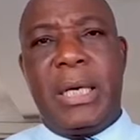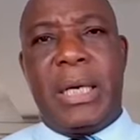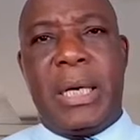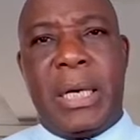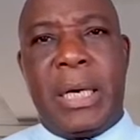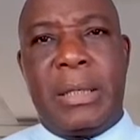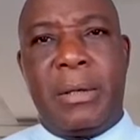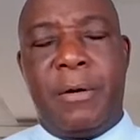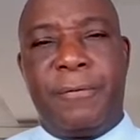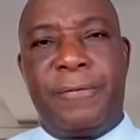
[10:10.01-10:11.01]

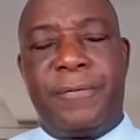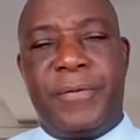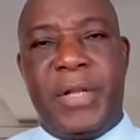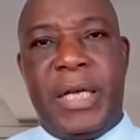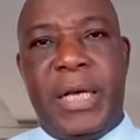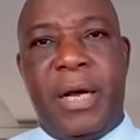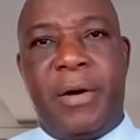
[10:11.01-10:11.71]
of the